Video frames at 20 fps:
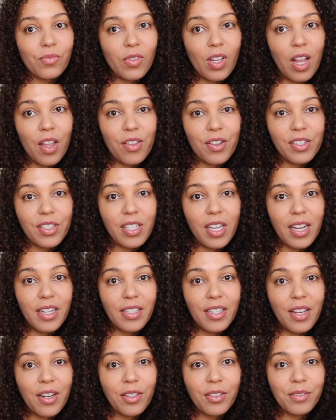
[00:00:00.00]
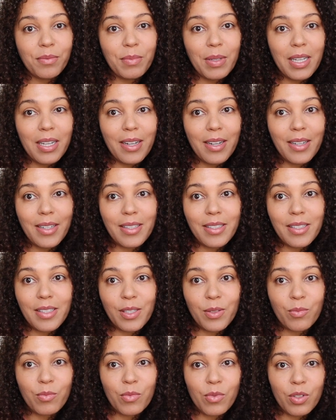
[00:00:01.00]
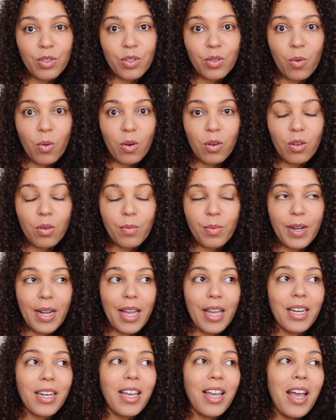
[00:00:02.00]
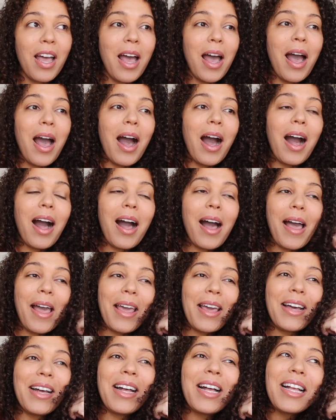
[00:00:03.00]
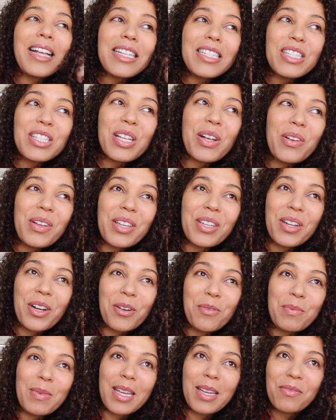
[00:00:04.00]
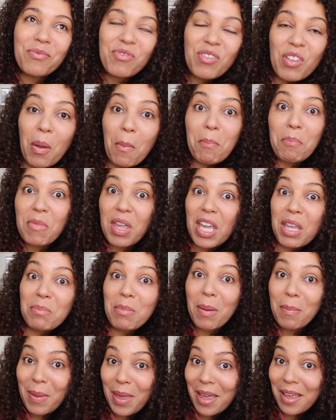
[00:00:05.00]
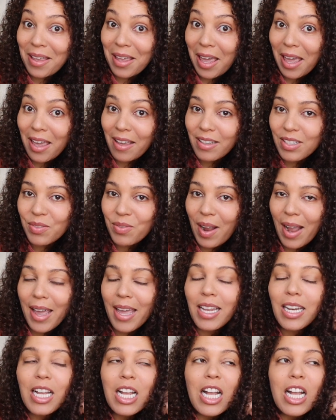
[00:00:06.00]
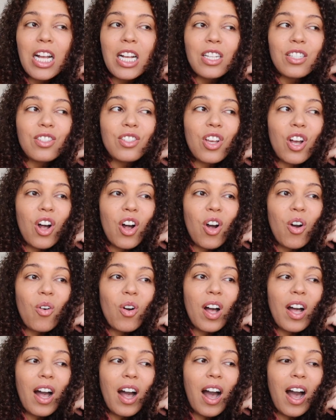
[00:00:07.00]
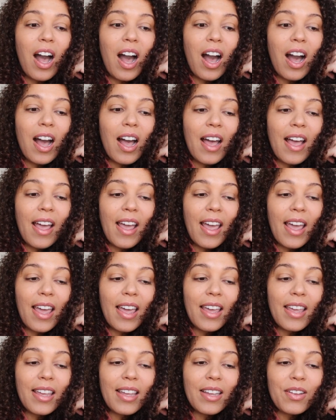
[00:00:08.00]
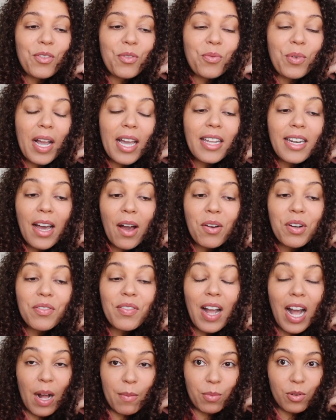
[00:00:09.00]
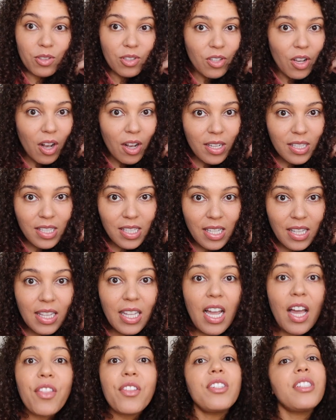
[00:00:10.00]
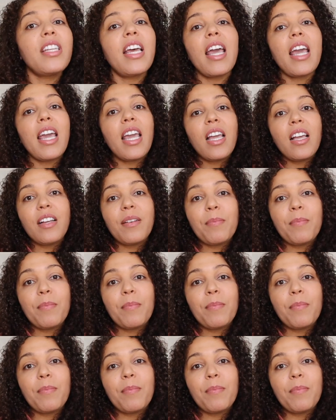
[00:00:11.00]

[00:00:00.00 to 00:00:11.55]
other side note, because squirrel brain, so you know me, making my pancakes, right? So I ran out of applesauce the other day,